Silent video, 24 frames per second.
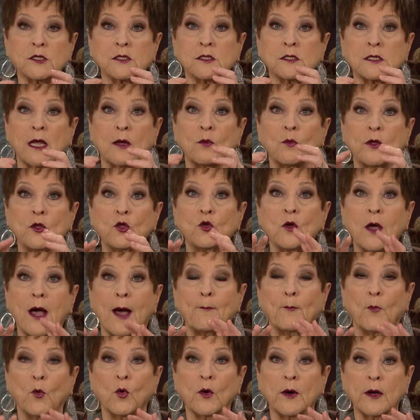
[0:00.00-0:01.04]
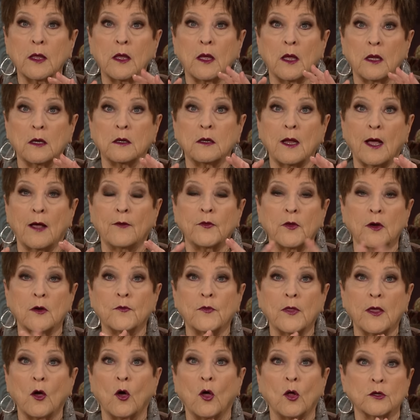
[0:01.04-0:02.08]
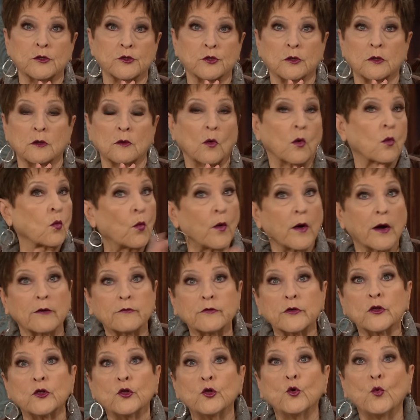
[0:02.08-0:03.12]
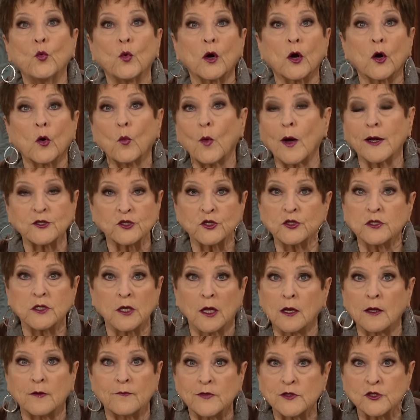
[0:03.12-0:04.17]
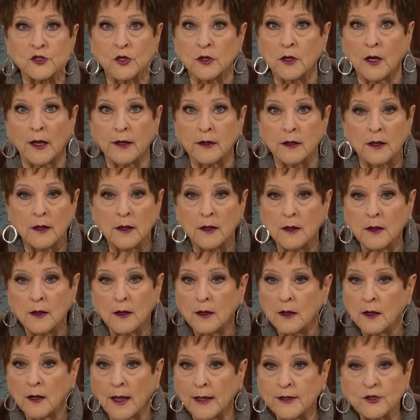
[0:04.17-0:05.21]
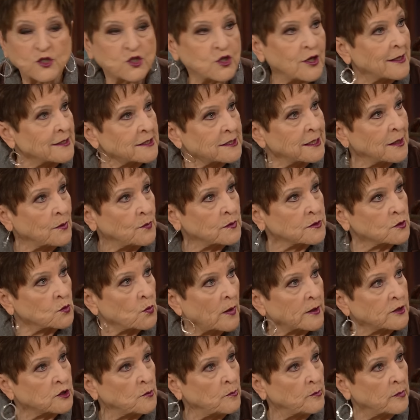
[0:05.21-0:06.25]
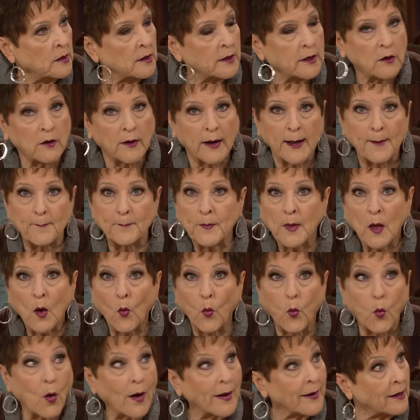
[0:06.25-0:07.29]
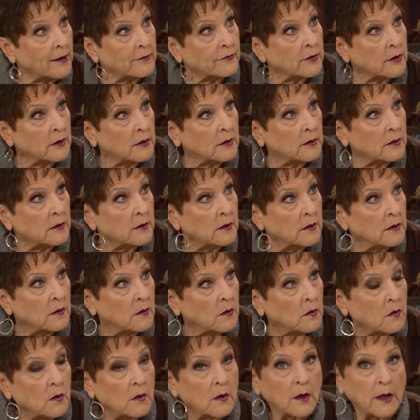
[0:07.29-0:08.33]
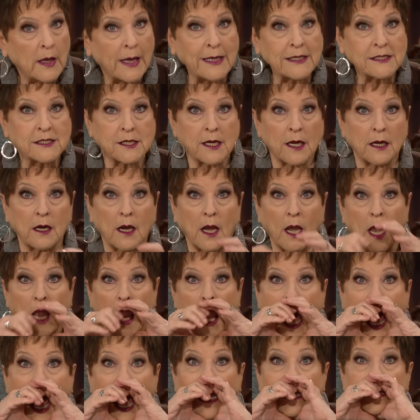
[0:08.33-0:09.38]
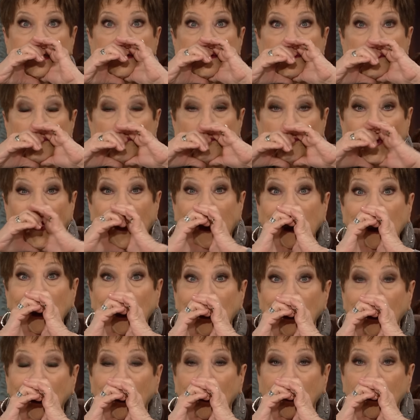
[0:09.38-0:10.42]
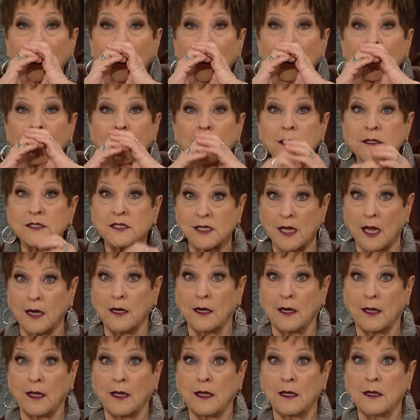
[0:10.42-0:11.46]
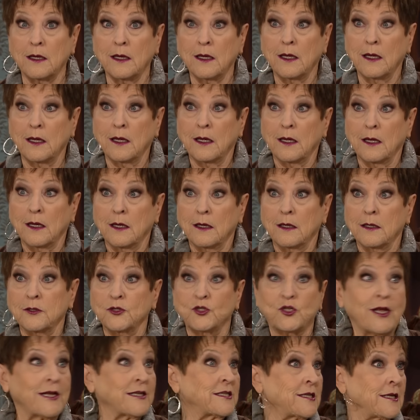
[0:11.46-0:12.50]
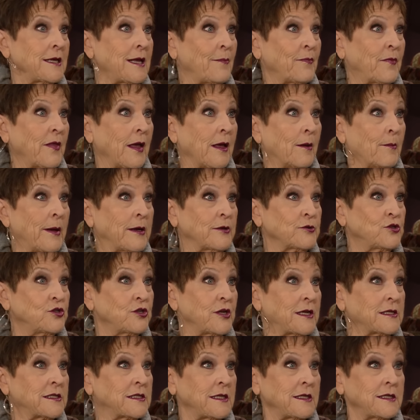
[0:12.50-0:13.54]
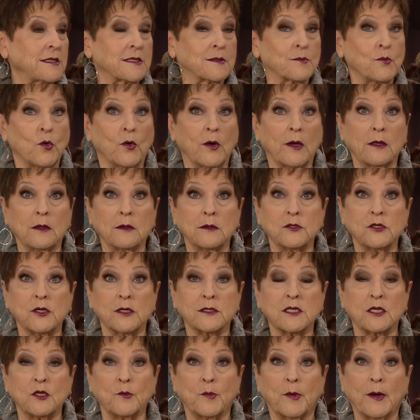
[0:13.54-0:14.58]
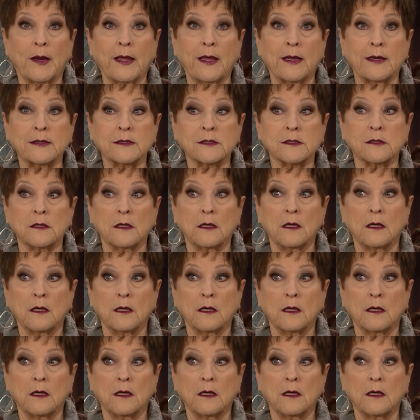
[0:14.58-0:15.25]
to say when you got born again down there at the altar or wherever you were watching television like like Jesse was watching Billy Graham, whatever. He said, "Light be." And suddenly, Jesse, I'm thinking about Jesse this morning, Jesse Duplantis.